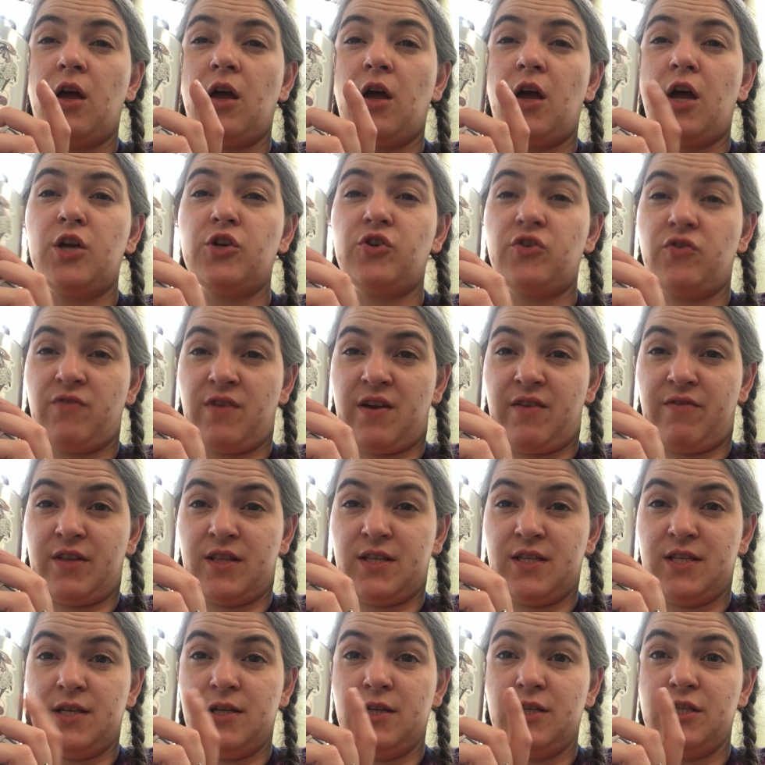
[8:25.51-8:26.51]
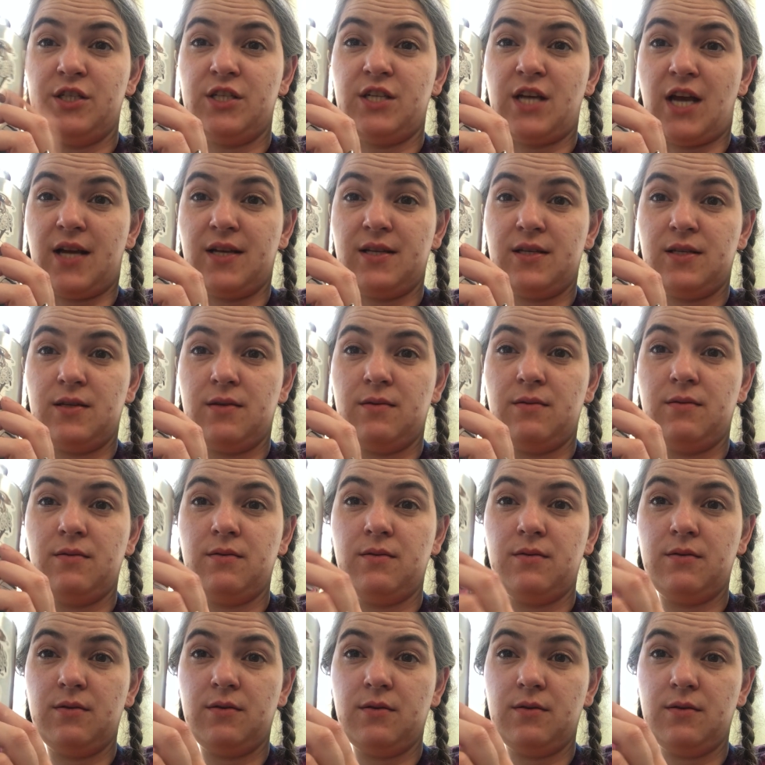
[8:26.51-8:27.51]
100 Ravens, Jess.
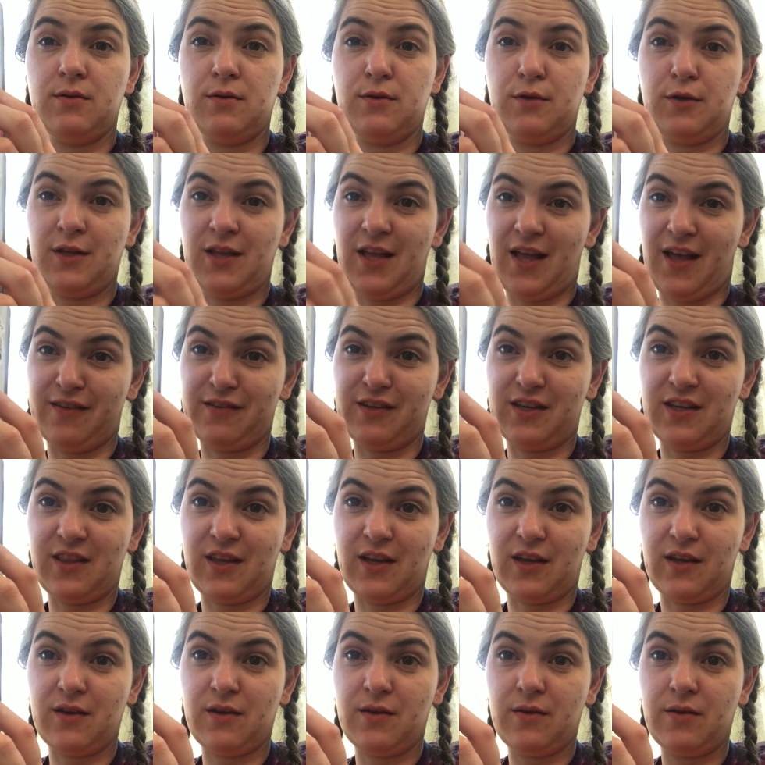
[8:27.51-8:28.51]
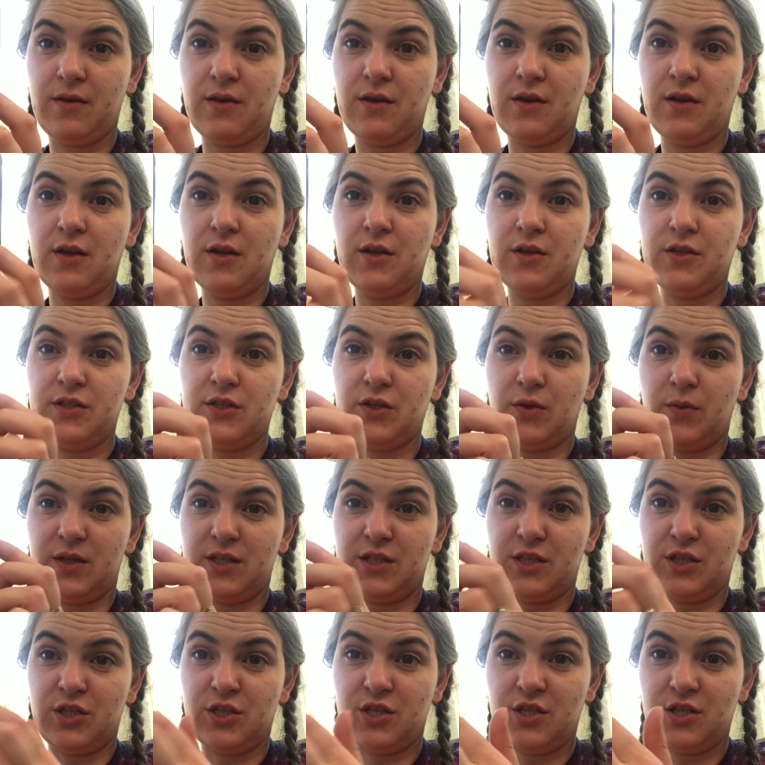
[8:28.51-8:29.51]
I had to think. So it's
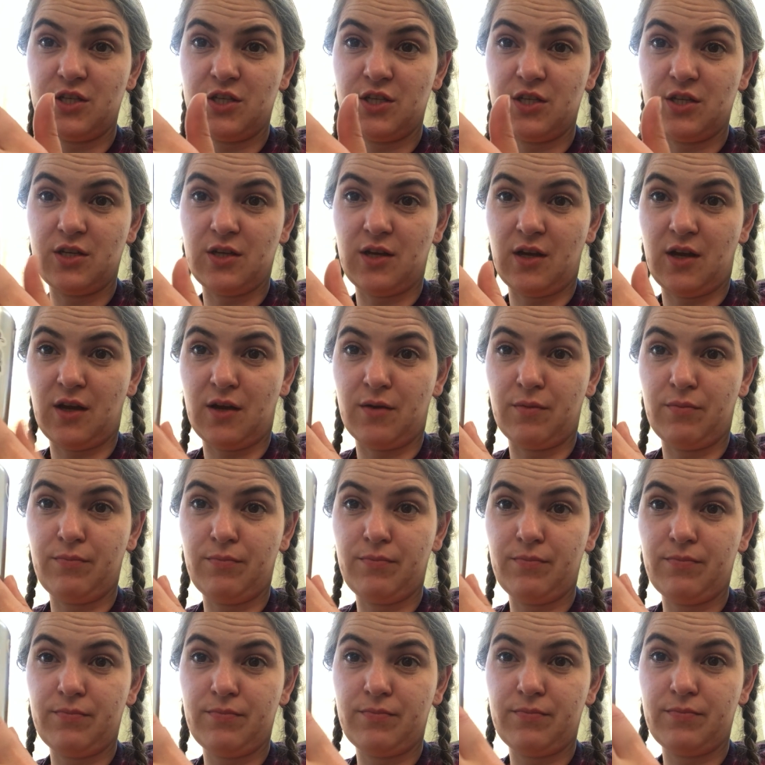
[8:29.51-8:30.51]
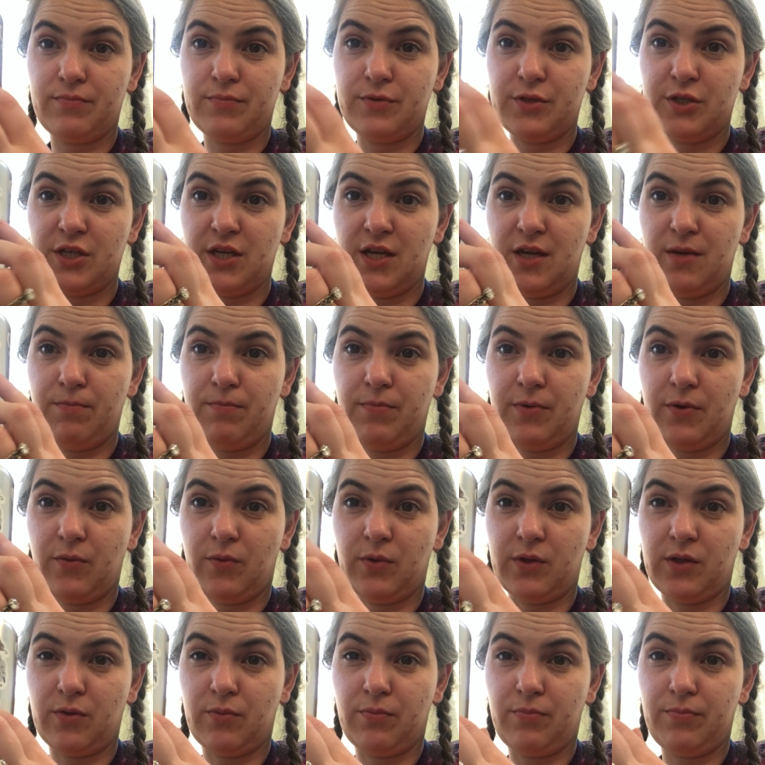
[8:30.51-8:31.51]
a sheep
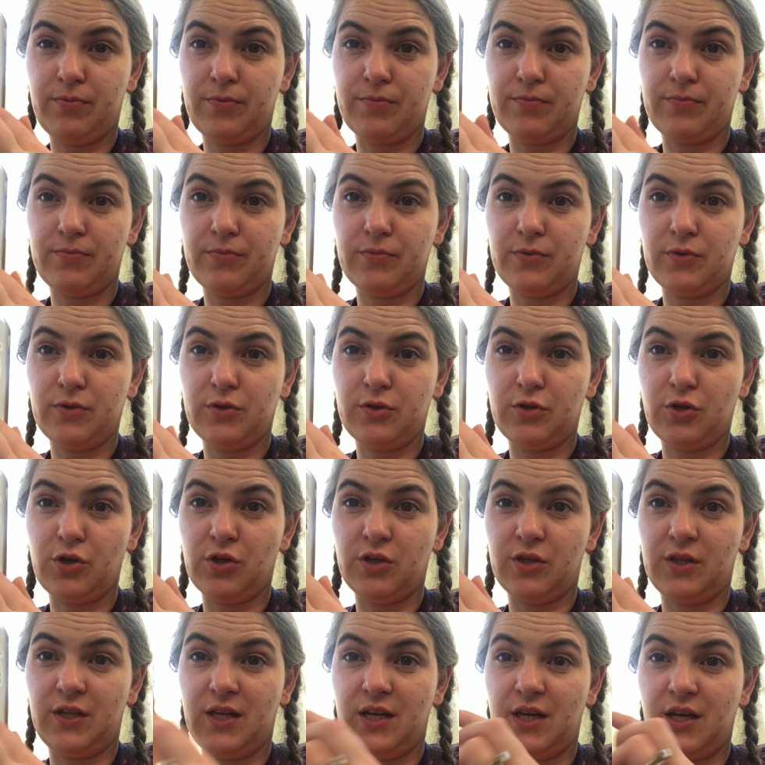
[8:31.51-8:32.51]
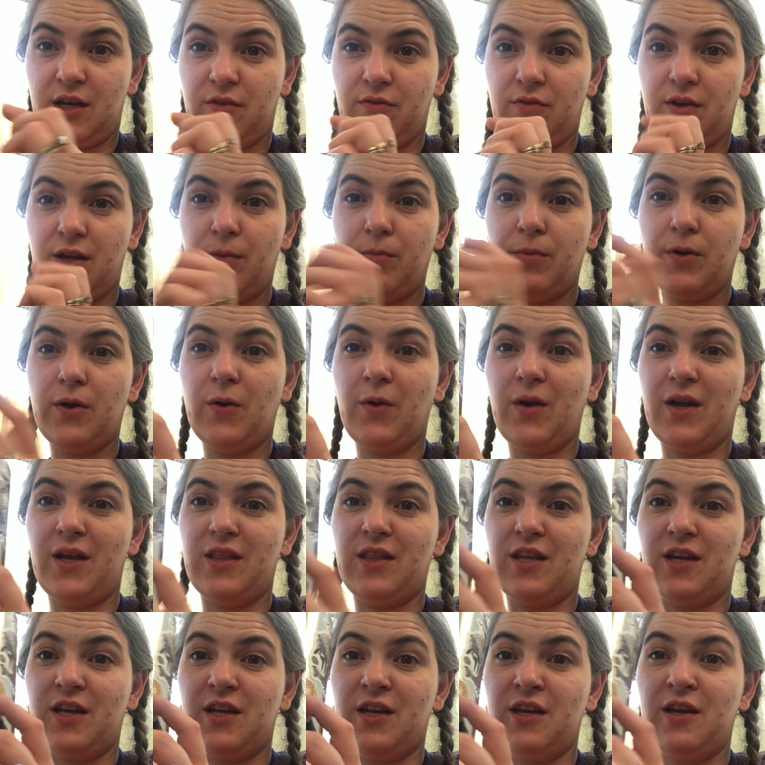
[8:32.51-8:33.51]
with a girl knitting a rainbow, and
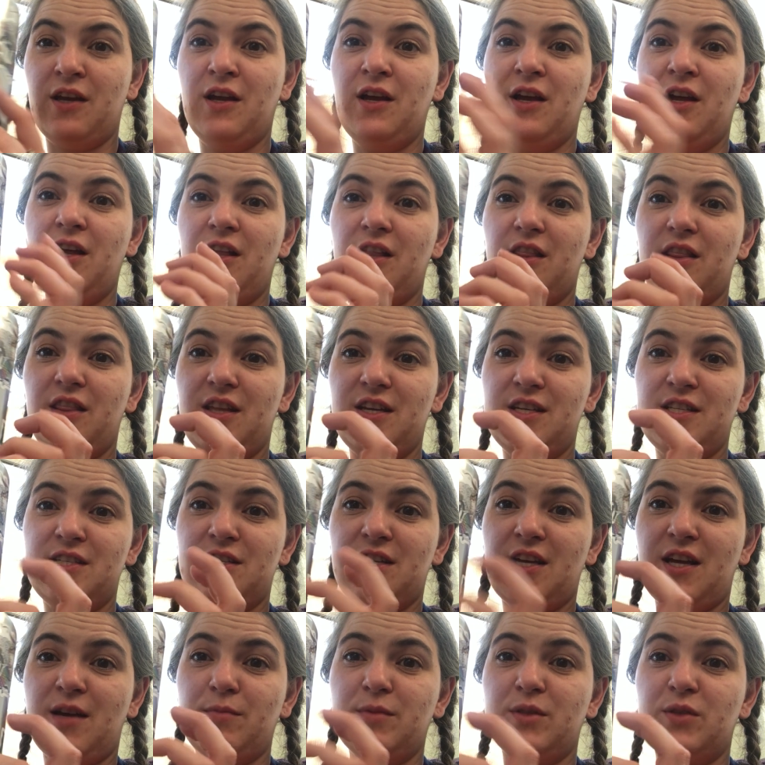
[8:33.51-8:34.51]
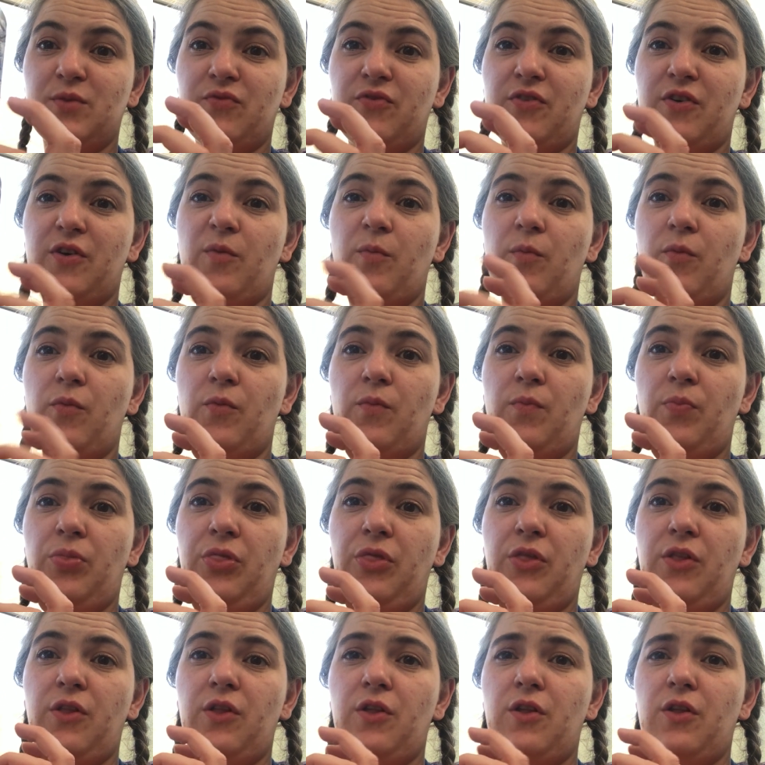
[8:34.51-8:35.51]
then this comes from
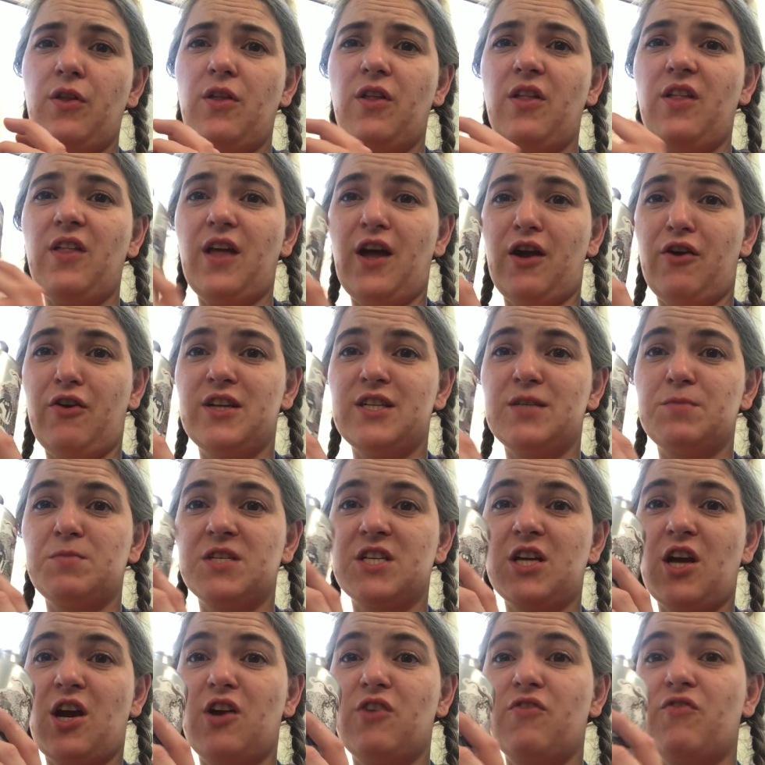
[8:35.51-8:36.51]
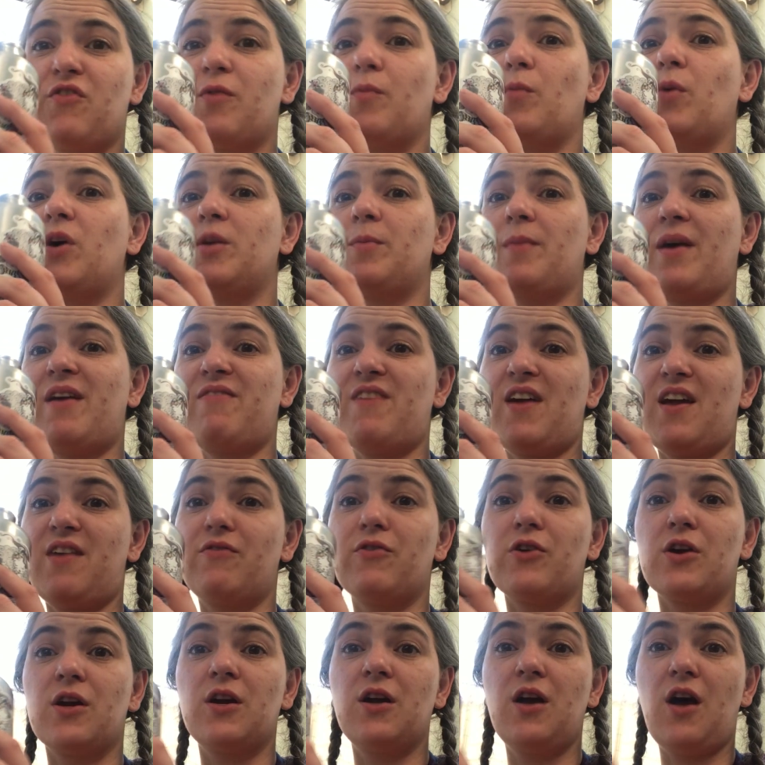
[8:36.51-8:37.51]
a Christmas card from one of my
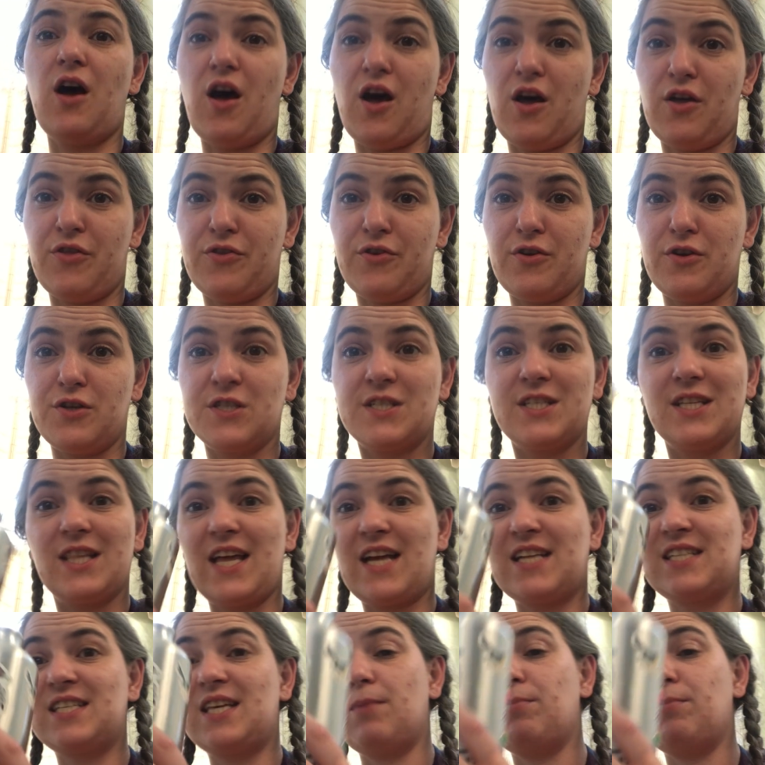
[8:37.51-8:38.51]
favorite authors, Lexi